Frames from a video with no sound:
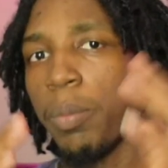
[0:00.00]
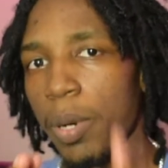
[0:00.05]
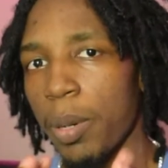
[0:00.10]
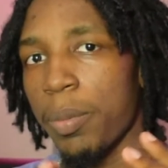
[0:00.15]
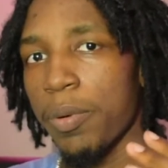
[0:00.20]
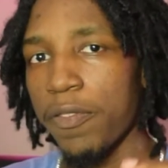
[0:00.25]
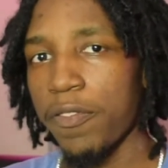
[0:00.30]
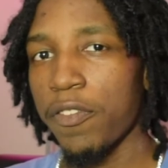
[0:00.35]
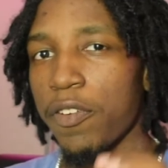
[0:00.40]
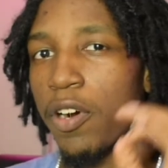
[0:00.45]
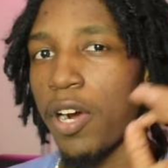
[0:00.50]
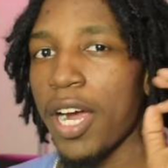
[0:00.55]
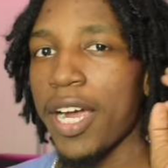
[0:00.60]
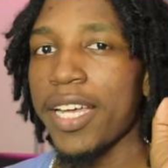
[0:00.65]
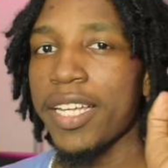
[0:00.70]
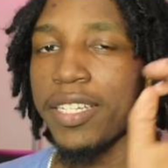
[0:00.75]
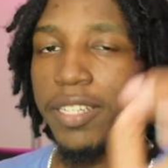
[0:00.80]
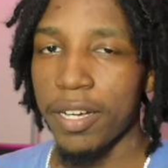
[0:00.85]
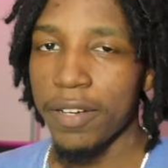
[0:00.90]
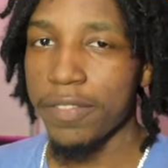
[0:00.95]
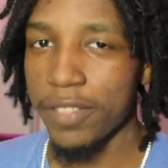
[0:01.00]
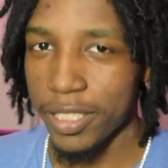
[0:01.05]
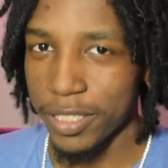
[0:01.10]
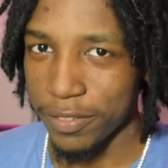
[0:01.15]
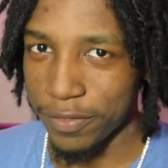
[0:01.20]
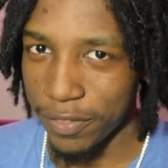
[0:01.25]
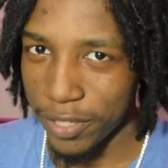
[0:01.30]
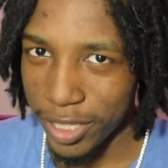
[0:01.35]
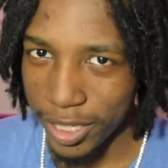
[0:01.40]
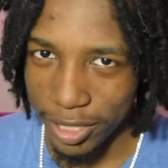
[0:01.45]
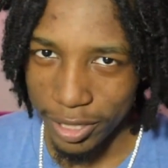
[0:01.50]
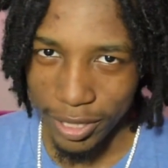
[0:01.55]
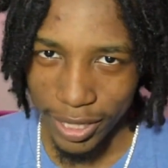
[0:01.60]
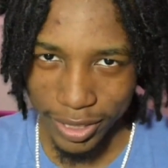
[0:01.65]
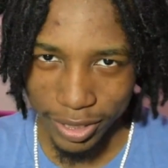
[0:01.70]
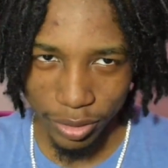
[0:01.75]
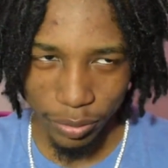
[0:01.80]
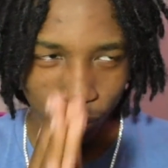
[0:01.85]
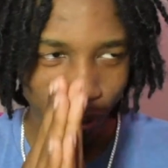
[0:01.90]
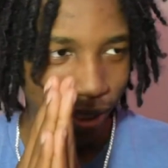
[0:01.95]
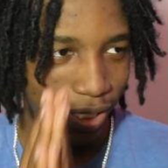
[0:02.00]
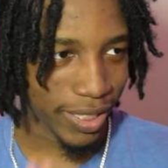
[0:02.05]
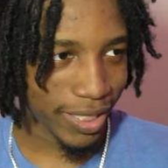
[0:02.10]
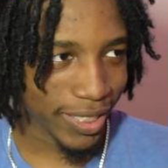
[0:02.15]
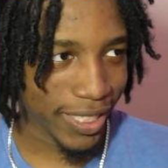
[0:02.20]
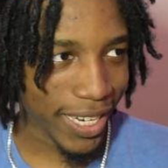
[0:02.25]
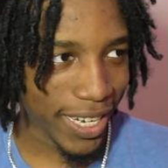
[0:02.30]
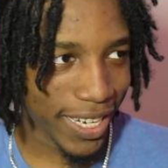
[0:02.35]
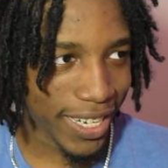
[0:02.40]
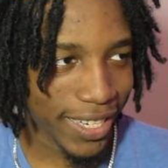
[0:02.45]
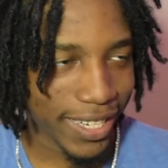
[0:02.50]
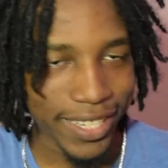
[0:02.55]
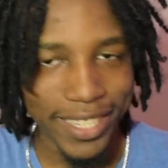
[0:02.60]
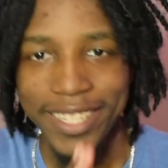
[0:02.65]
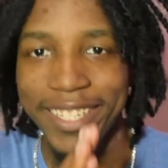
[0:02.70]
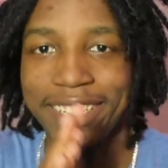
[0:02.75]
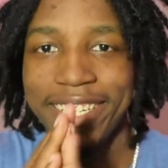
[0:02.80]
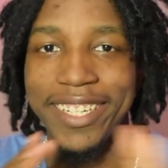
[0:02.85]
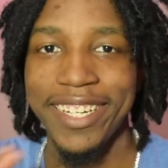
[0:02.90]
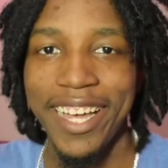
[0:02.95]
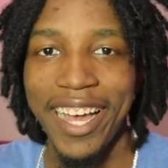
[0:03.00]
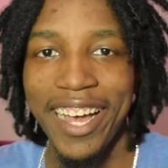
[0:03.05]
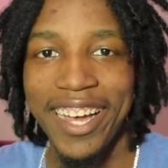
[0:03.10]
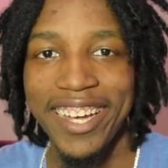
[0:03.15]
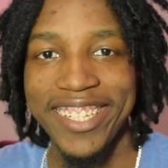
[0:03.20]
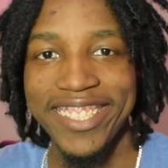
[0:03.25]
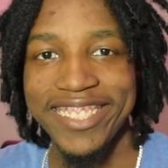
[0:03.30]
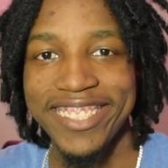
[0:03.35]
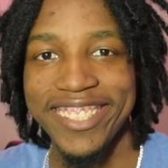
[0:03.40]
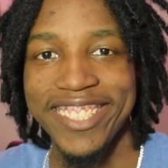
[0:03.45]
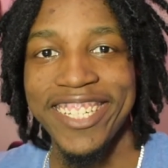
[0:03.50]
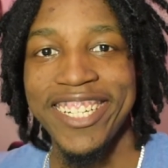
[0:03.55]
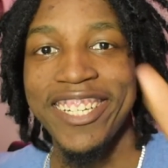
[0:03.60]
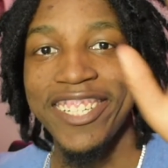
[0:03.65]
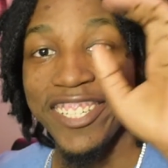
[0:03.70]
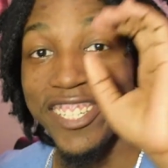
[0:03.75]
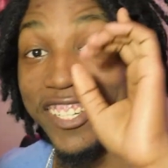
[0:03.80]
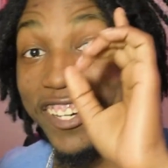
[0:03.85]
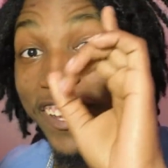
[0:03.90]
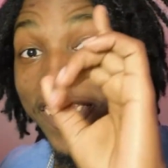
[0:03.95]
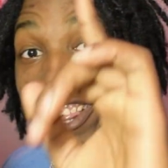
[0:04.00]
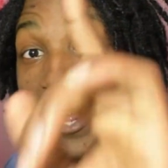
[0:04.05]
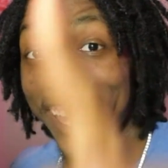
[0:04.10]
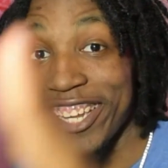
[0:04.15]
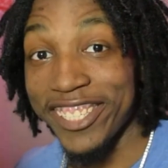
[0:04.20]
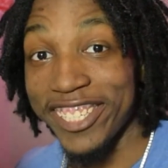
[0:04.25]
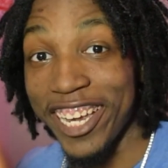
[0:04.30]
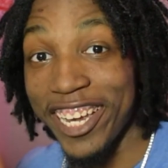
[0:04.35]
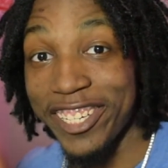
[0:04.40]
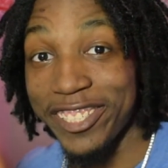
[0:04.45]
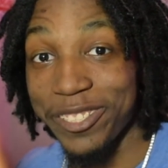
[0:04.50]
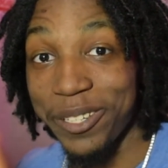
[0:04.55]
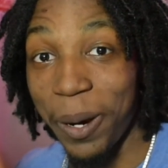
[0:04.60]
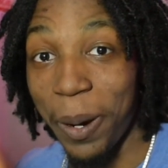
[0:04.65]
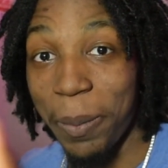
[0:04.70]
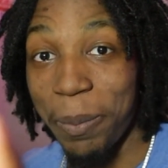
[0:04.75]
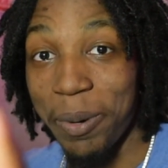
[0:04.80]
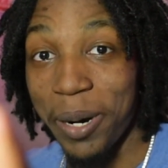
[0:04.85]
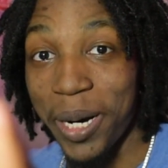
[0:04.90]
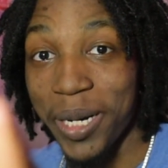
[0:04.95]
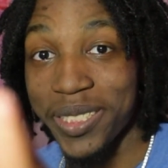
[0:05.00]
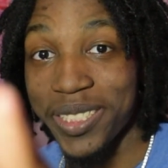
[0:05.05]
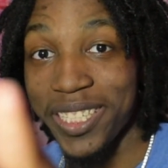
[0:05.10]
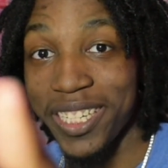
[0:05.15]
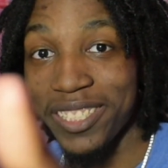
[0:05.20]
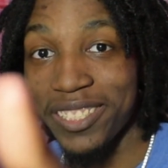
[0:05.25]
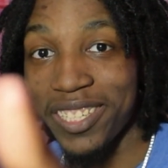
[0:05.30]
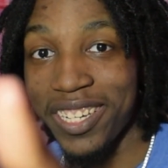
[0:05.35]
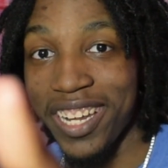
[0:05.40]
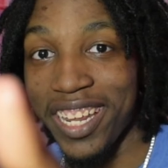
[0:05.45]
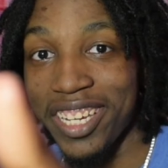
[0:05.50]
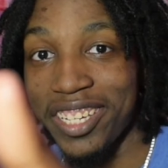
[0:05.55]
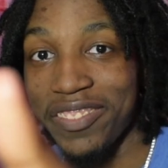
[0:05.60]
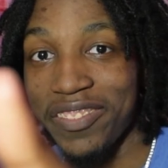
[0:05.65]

But before I end off this video, I just want to say, guys, you know that taser I bought in yesterday's